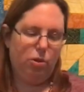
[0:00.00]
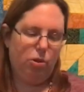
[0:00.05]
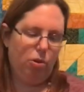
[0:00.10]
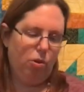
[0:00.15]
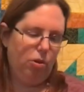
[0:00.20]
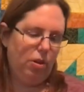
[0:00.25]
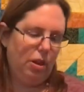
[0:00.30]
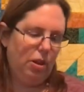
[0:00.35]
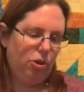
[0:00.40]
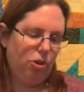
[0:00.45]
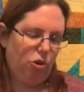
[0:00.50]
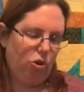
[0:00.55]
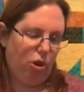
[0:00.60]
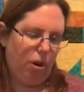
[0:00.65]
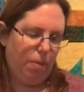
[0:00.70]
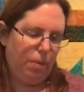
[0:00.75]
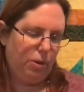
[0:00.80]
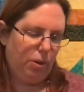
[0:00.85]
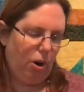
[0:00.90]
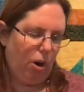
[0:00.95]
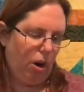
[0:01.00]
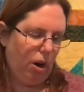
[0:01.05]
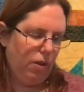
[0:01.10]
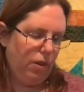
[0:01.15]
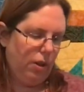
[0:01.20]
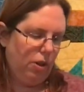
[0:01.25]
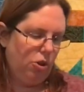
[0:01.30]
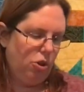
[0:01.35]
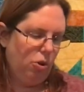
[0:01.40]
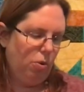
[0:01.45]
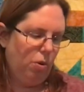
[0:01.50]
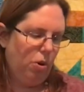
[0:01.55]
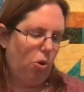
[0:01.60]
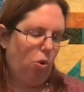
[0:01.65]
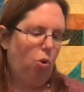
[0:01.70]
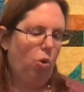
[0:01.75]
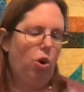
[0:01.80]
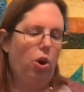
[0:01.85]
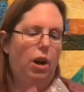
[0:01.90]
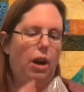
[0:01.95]
So these strips are, I think, 2
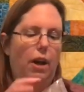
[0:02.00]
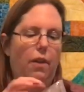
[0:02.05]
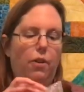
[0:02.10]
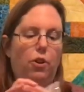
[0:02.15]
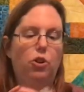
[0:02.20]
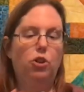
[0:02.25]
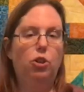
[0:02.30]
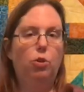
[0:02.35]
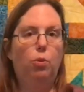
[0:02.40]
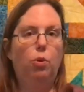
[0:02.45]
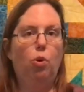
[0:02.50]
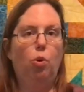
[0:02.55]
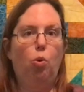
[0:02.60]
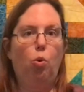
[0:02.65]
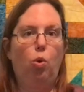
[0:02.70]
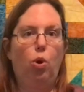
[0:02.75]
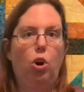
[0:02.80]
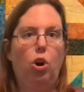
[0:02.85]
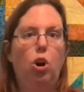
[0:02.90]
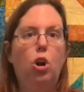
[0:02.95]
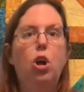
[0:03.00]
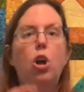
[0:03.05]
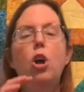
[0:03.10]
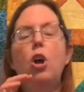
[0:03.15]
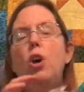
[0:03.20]
1/4. Yeah, they're 2 1/4.